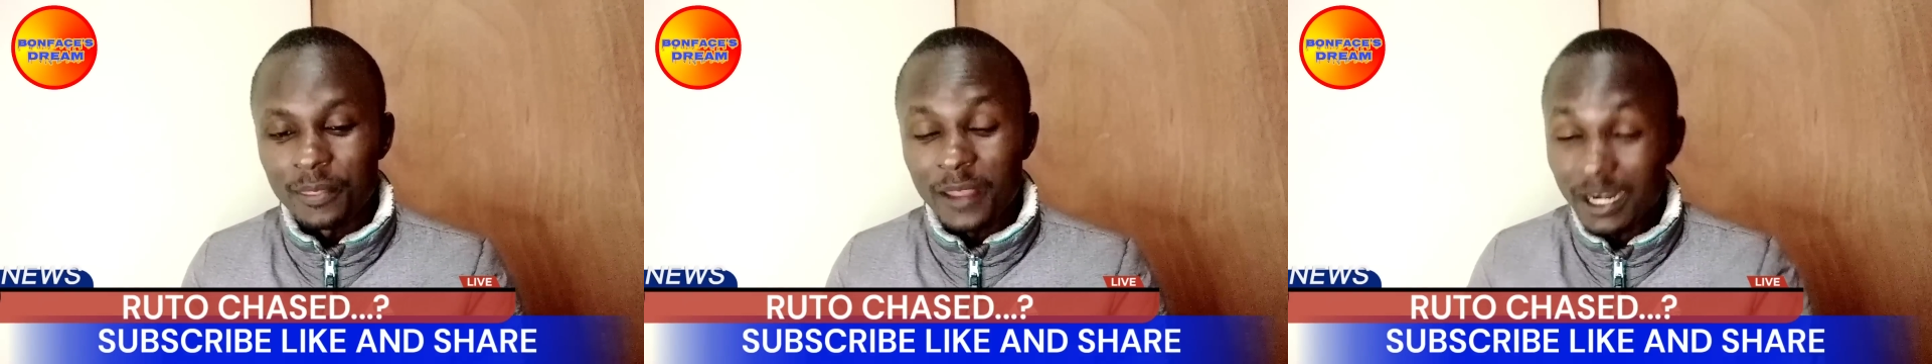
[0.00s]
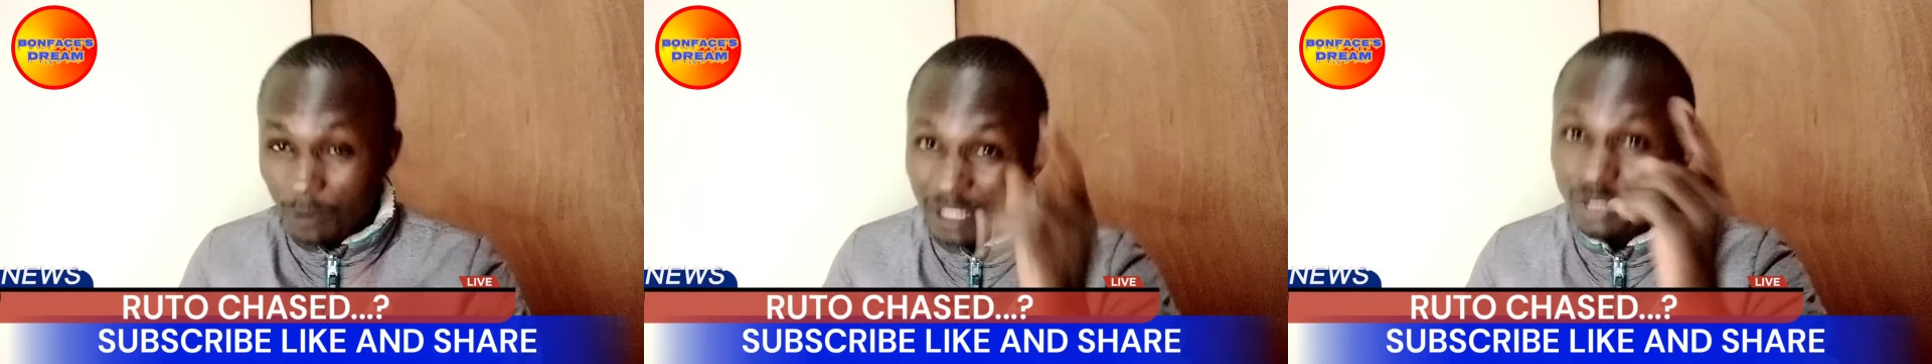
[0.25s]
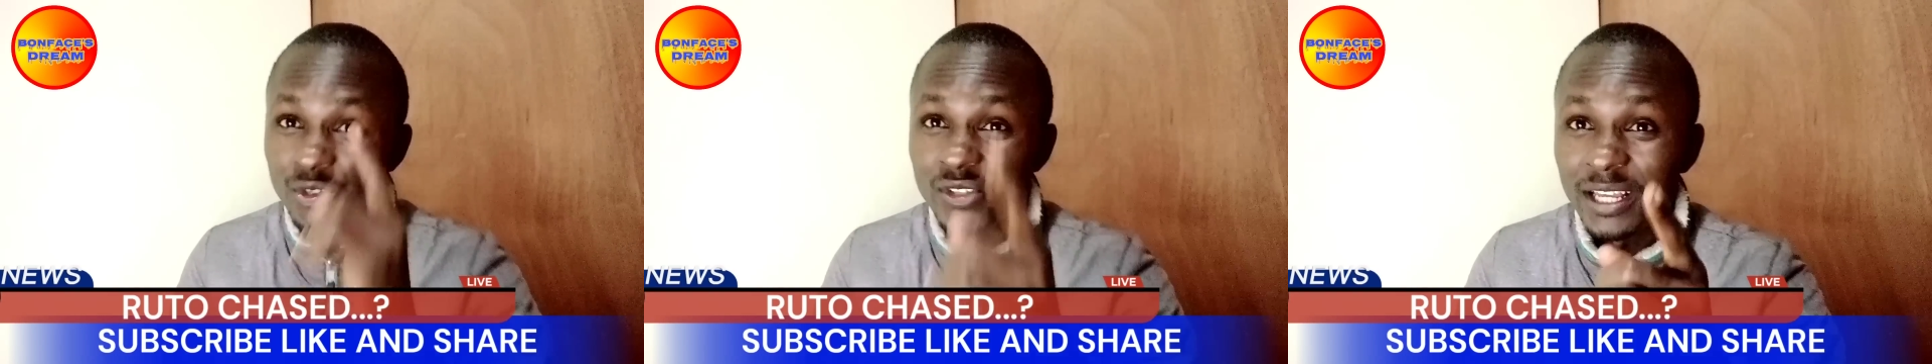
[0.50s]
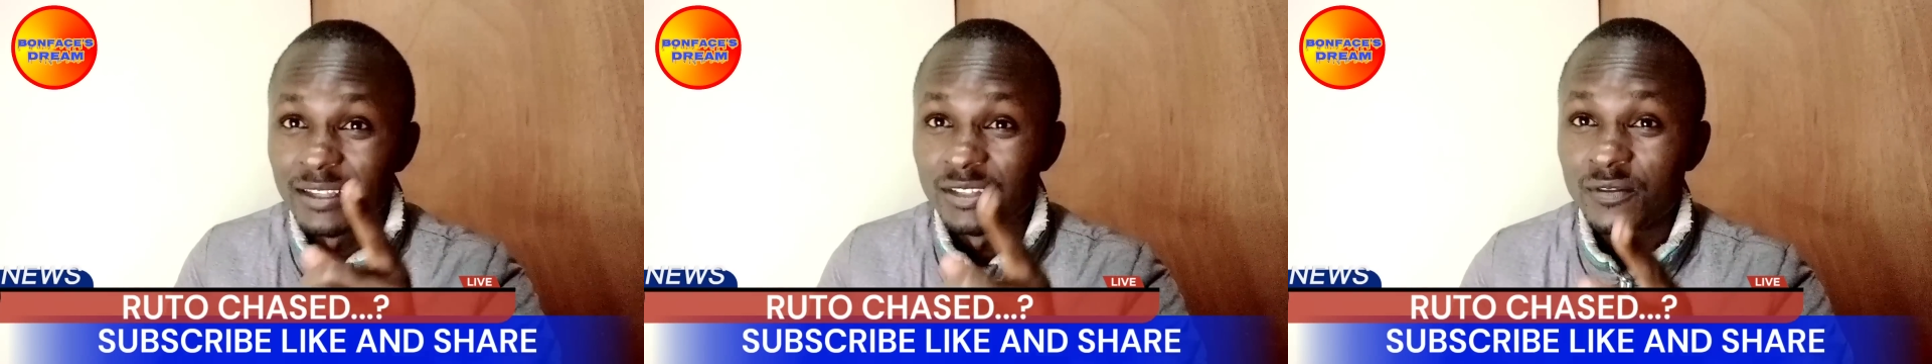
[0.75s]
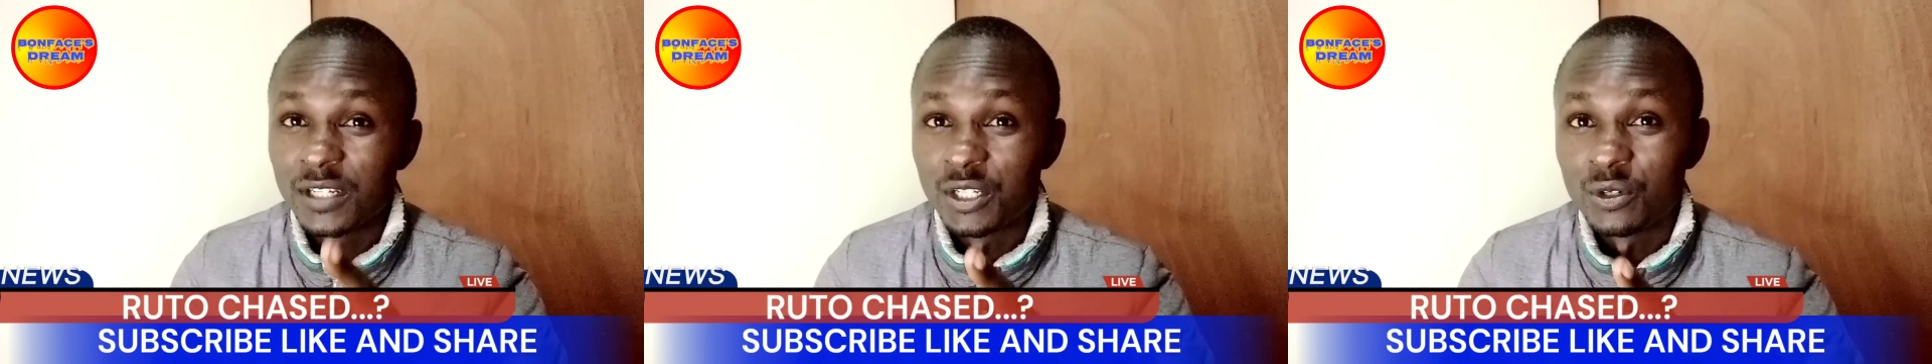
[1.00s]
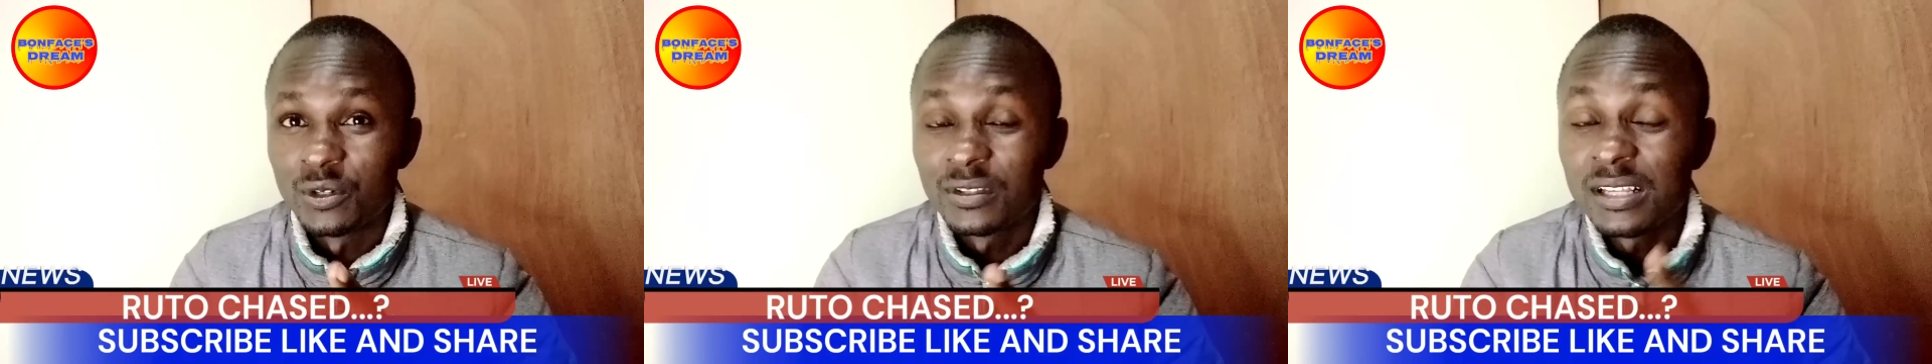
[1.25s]
And I want to say this
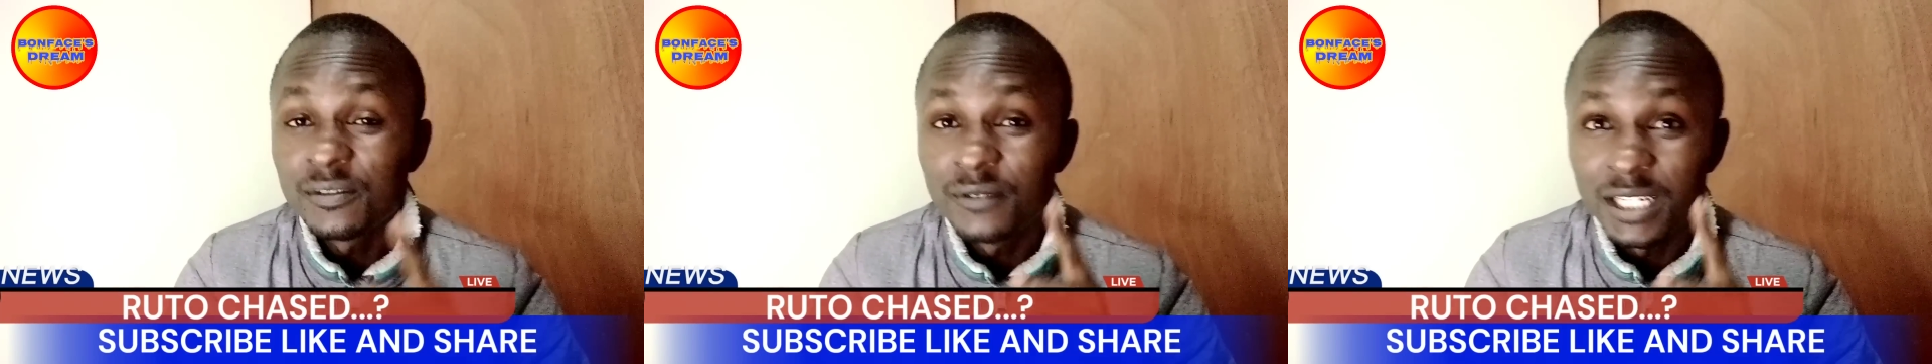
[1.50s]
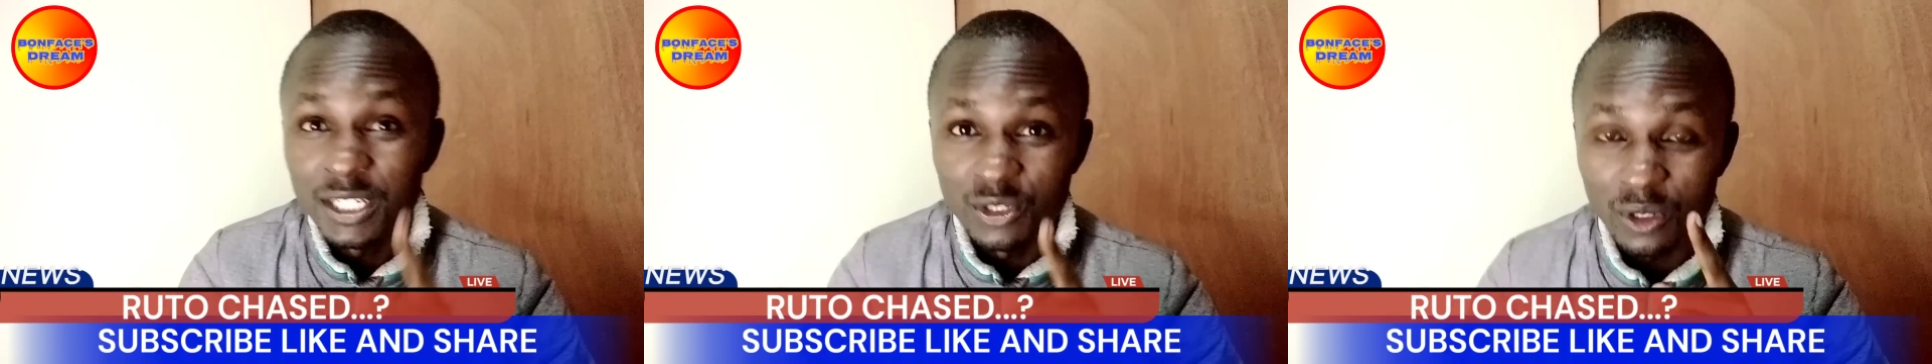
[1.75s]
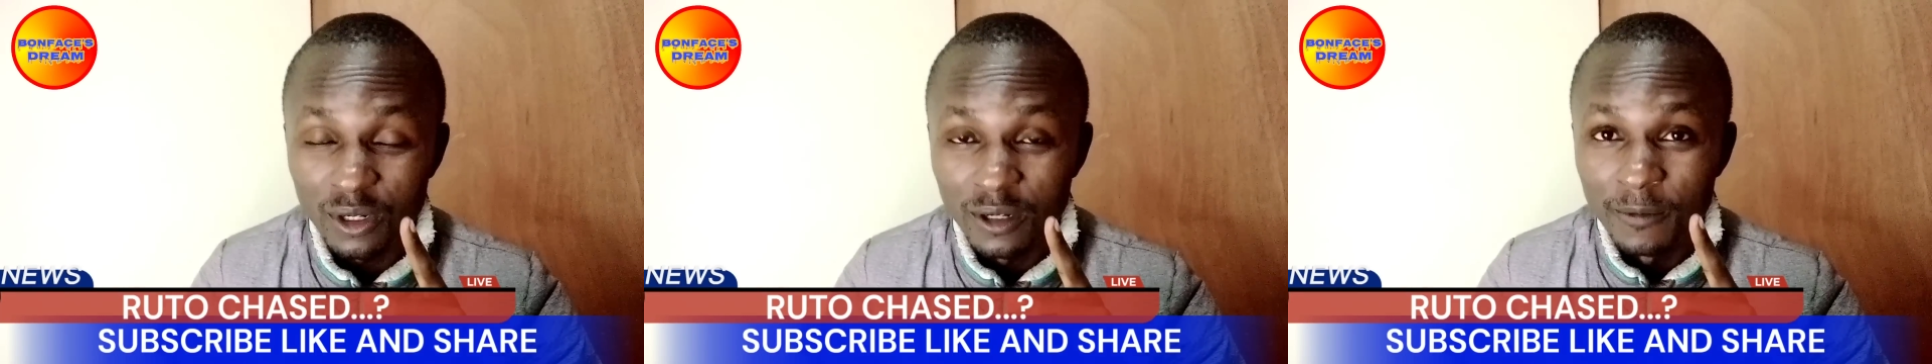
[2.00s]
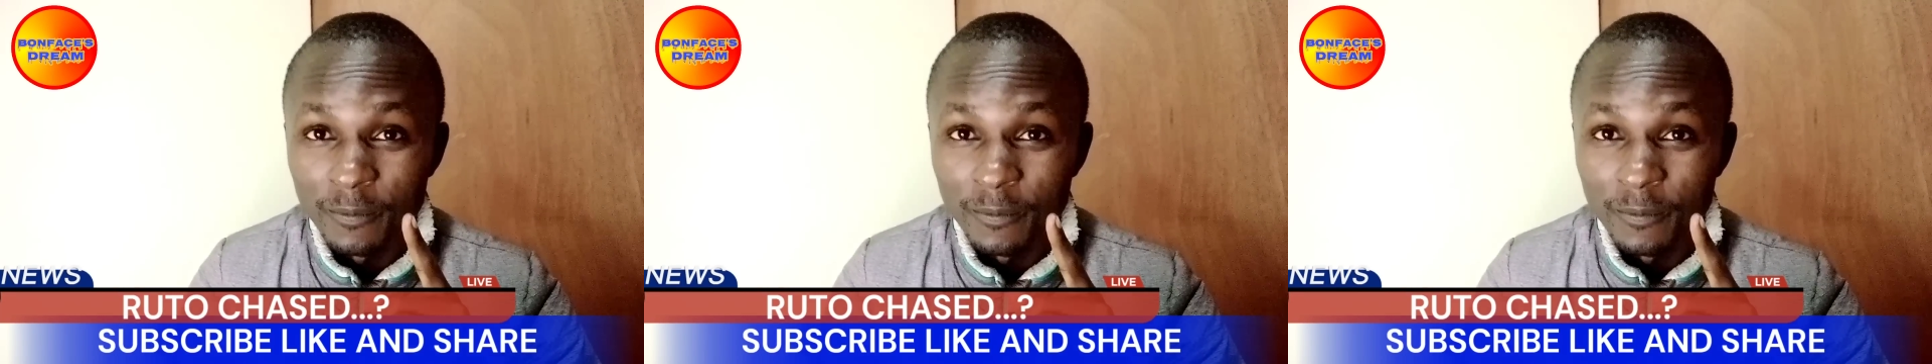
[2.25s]
video